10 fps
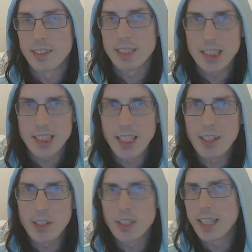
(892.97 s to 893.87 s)

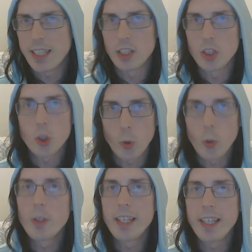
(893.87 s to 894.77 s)
subtle and
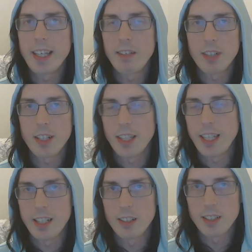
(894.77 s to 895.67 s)
controlling
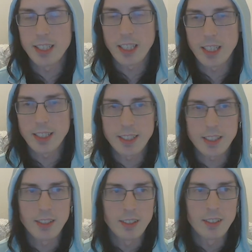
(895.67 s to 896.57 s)
everything all is.